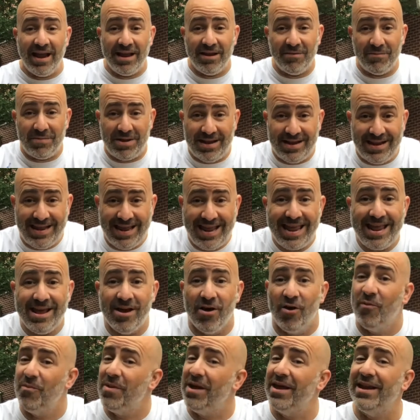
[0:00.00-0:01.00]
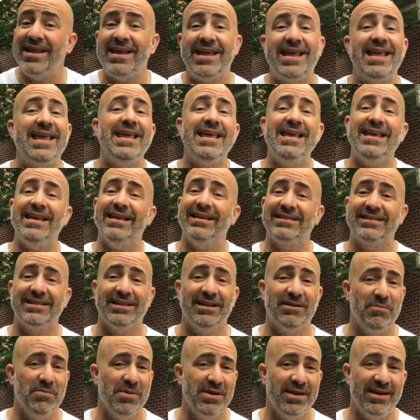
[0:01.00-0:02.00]
am in Him, and He is
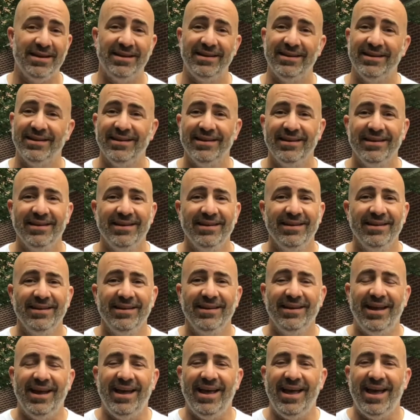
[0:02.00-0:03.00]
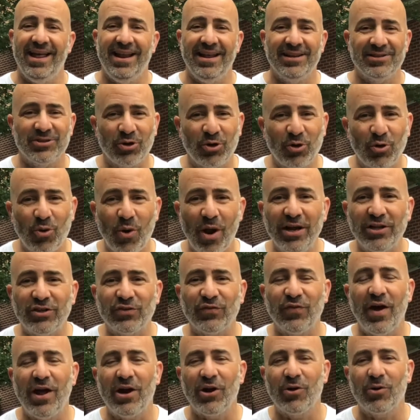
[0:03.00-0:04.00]
in me. And as a Christ
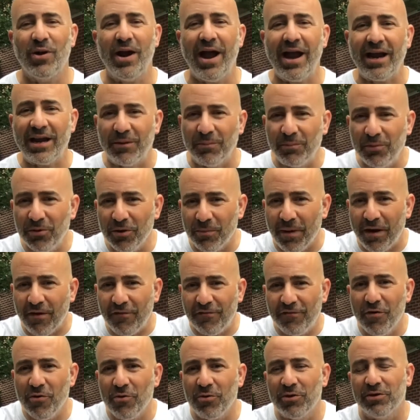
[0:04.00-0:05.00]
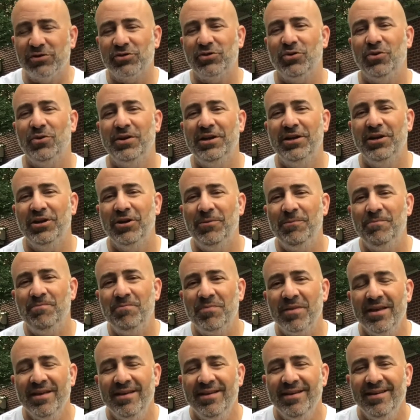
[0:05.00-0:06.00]
follower, I can put my focus on Him,
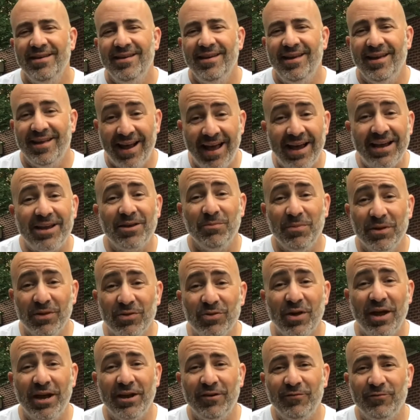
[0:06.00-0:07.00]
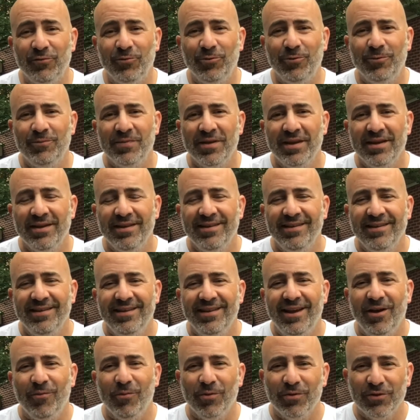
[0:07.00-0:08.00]
and I can be thankful.
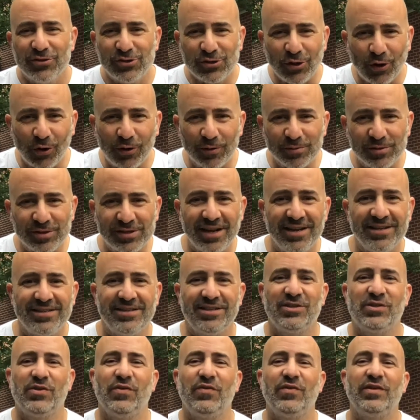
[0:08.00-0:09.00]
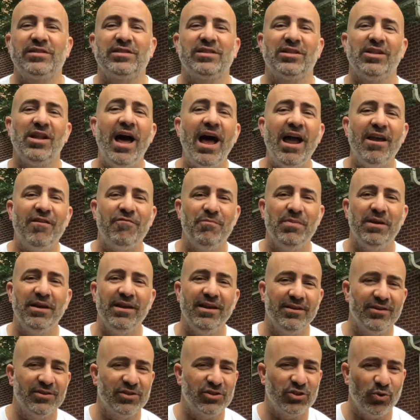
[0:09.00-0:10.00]
And when the circumstances of this life
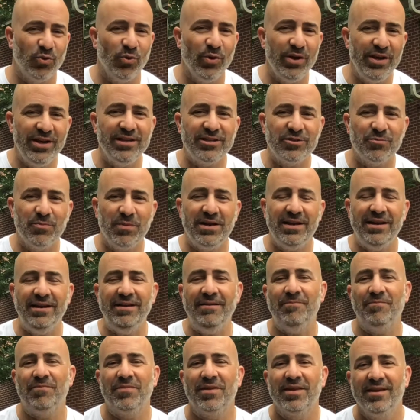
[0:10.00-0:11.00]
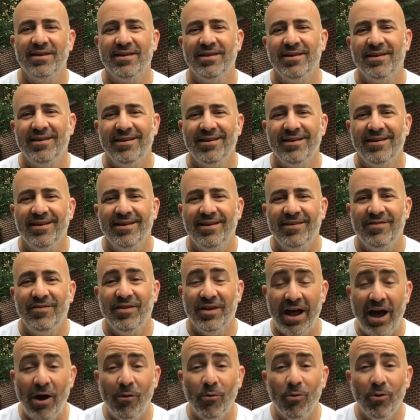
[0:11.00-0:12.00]
begin to squeeze me, then
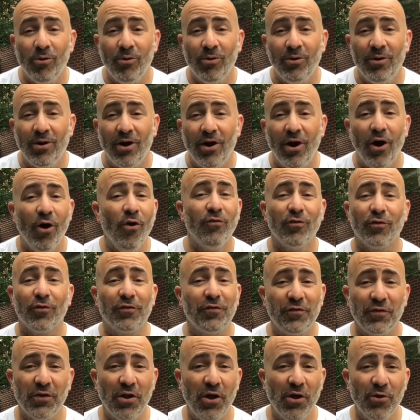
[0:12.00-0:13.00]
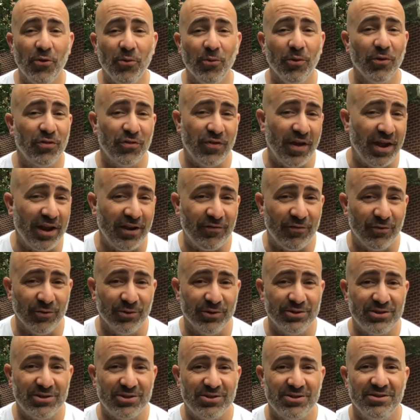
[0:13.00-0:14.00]
I will overflow with
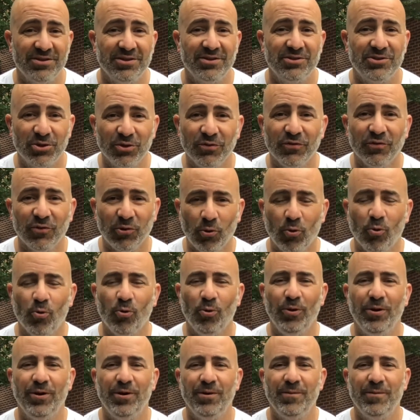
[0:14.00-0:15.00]
thankfulness to the Lord.